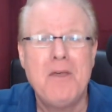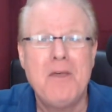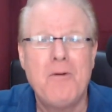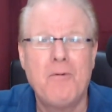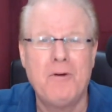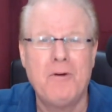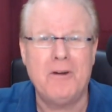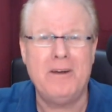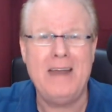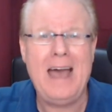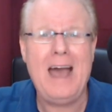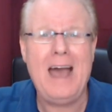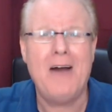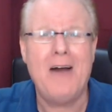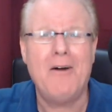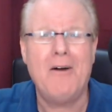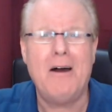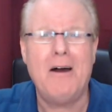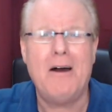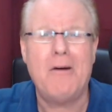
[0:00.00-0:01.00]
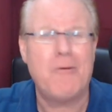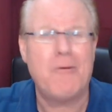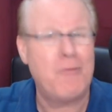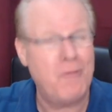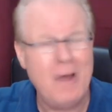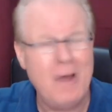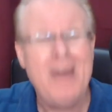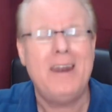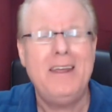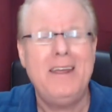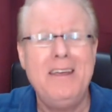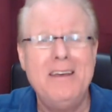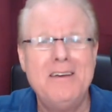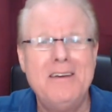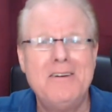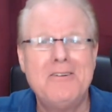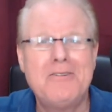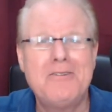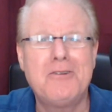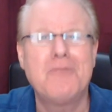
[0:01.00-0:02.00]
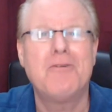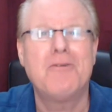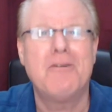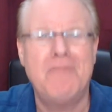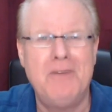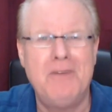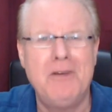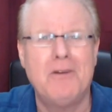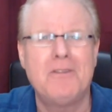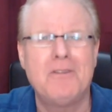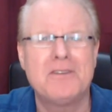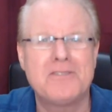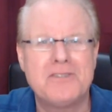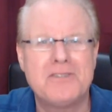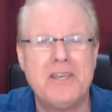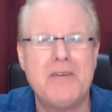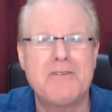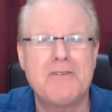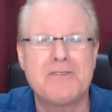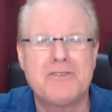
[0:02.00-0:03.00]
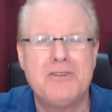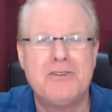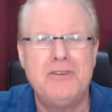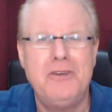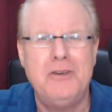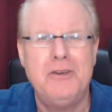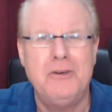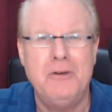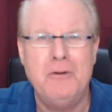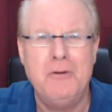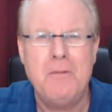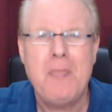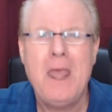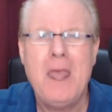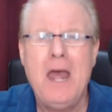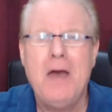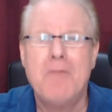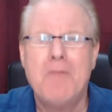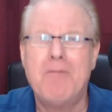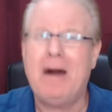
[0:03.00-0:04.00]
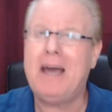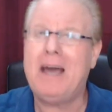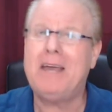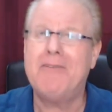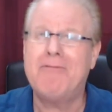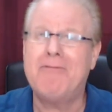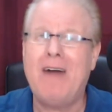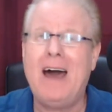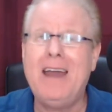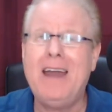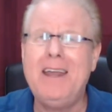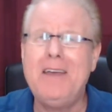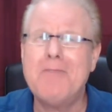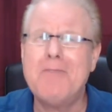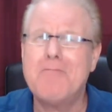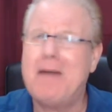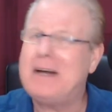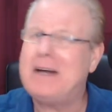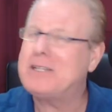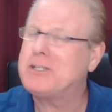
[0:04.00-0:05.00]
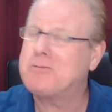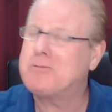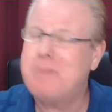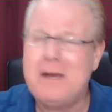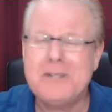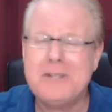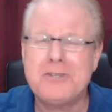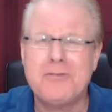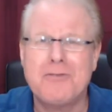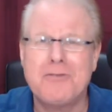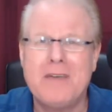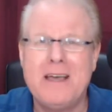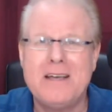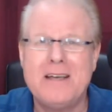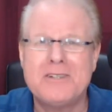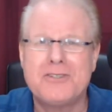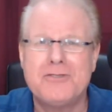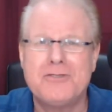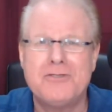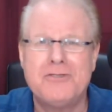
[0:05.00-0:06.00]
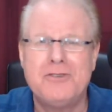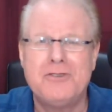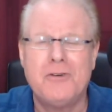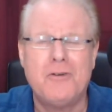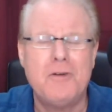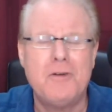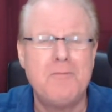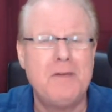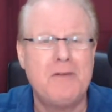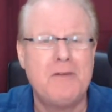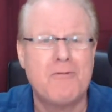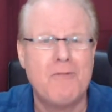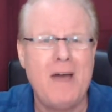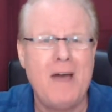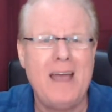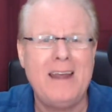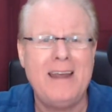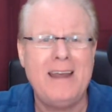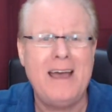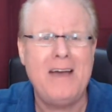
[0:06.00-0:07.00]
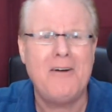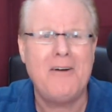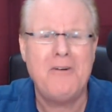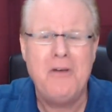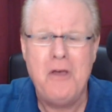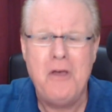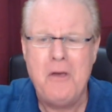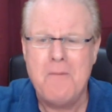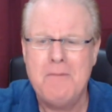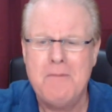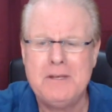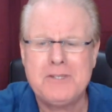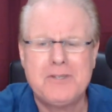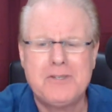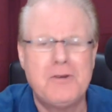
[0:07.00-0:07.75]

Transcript: We're now ready to reveal the secrets to you by inviting my special guest to join me right now, Mister